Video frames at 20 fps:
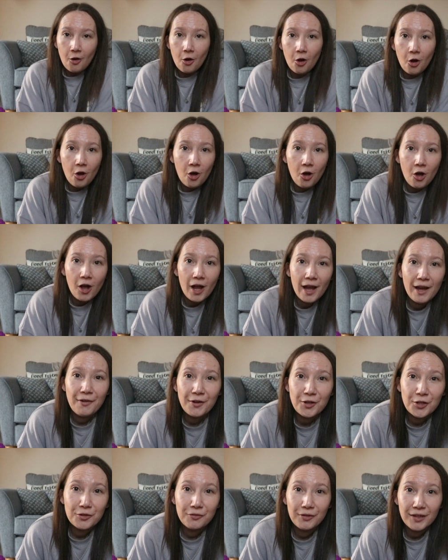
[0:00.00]
Or if I
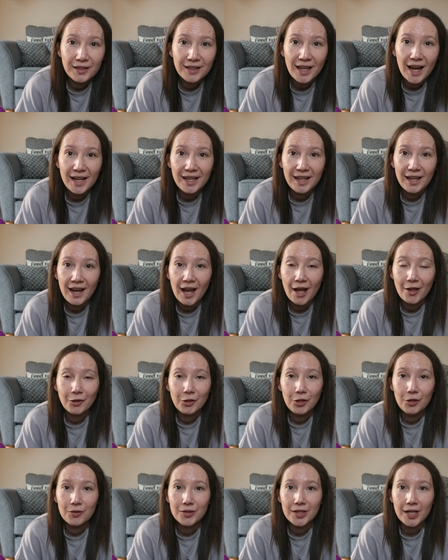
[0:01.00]
just feel like it, I'll
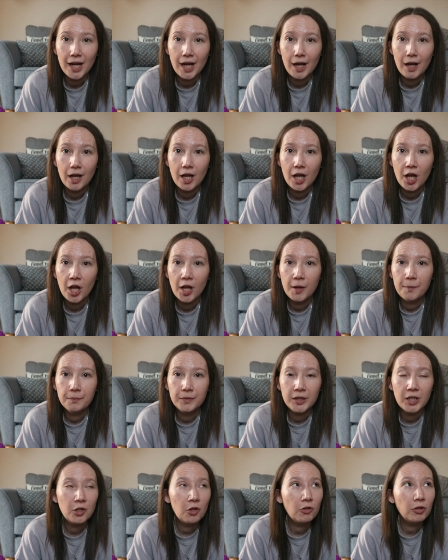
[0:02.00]
use it.
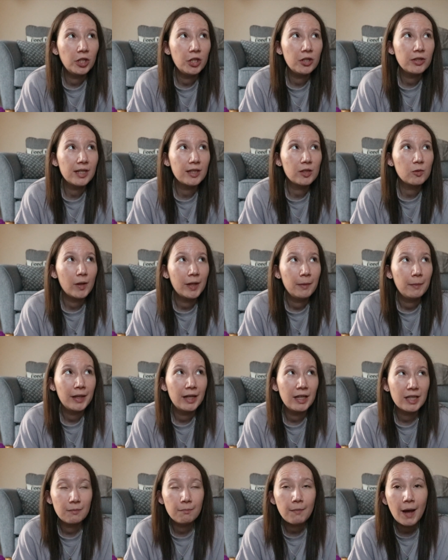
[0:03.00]
You can only use it 20
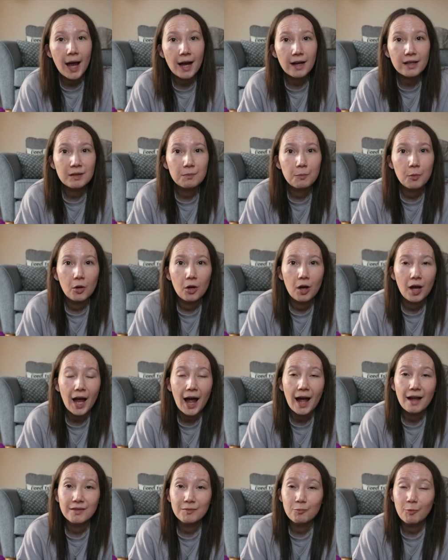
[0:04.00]
minutes max, but
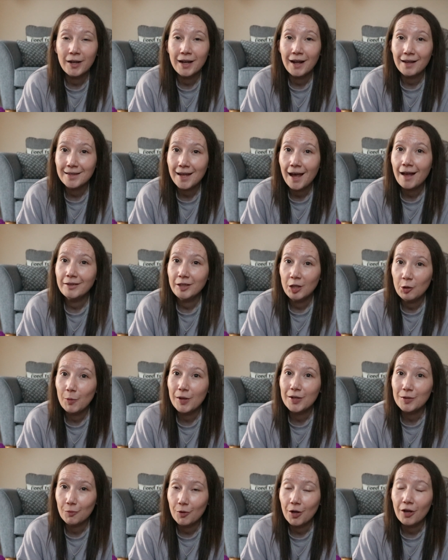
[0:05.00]
when I tell you
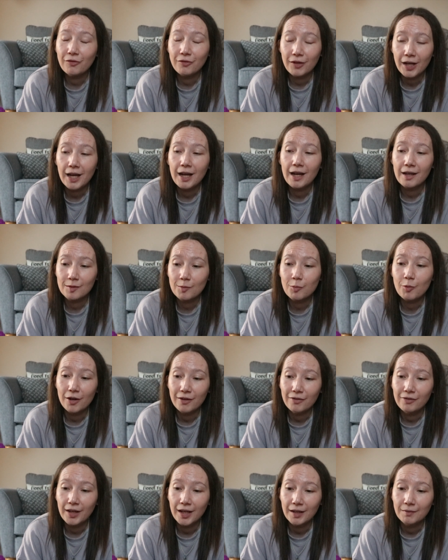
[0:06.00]
it's worth it, it's
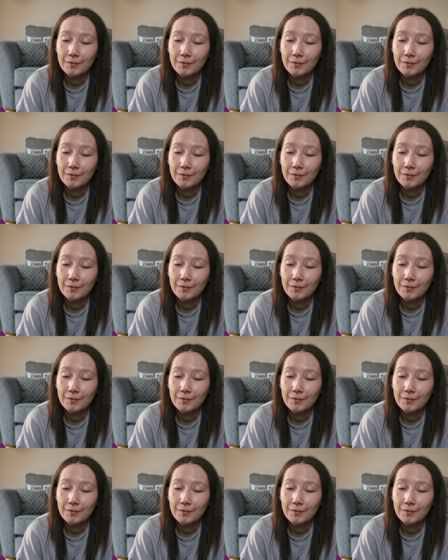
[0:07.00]
worth it.